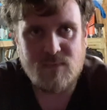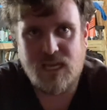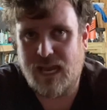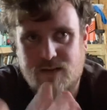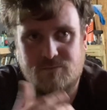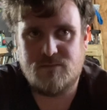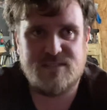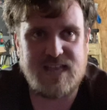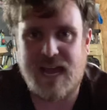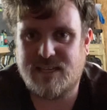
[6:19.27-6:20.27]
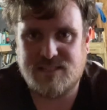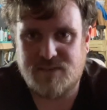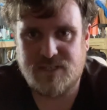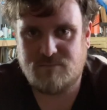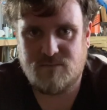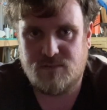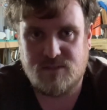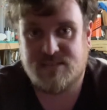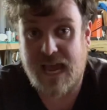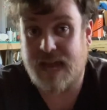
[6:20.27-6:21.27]
And Zach
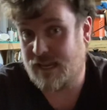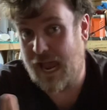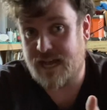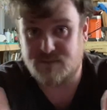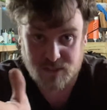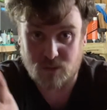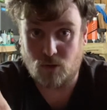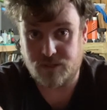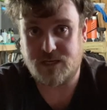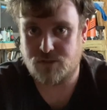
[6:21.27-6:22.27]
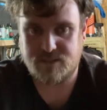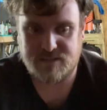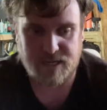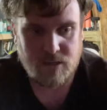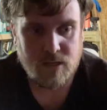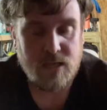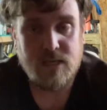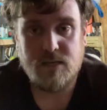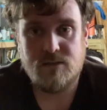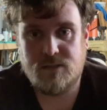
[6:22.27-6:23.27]
Asmongold, I should say.
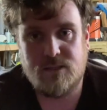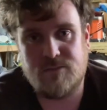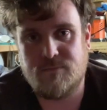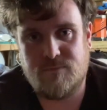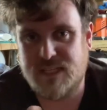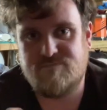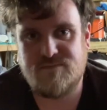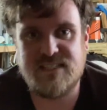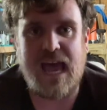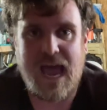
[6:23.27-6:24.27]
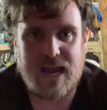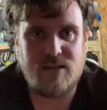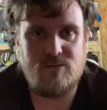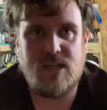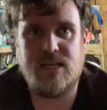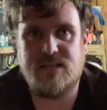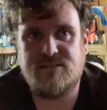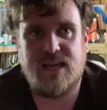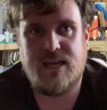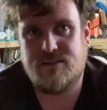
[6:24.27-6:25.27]
But Zach, he
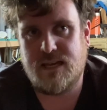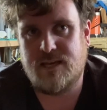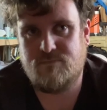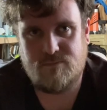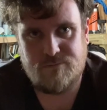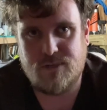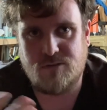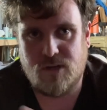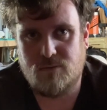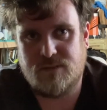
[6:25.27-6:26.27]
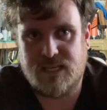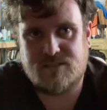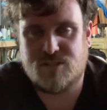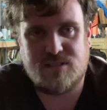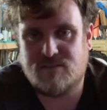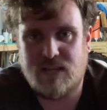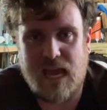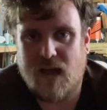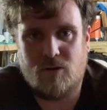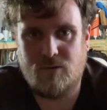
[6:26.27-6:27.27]
said that, you know, that's just
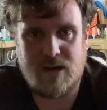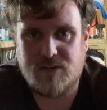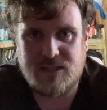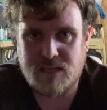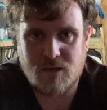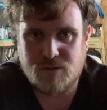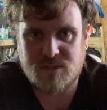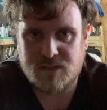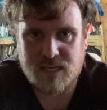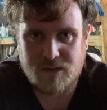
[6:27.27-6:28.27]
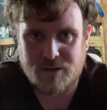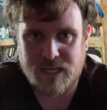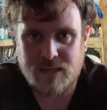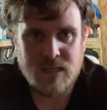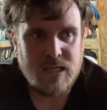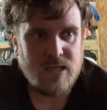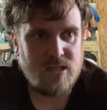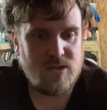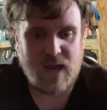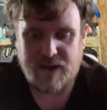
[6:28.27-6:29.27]
how everything goes on the internet.
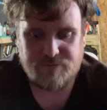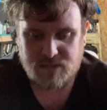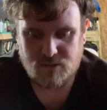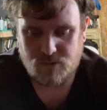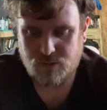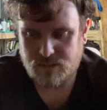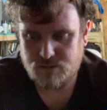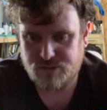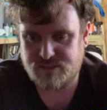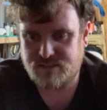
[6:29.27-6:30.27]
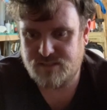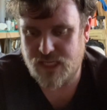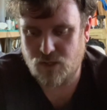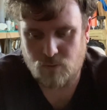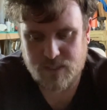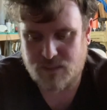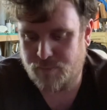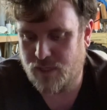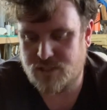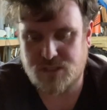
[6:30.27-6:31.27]
You have to just deal with the
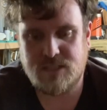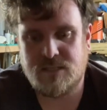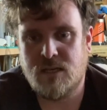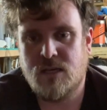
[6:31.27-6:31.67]
punches,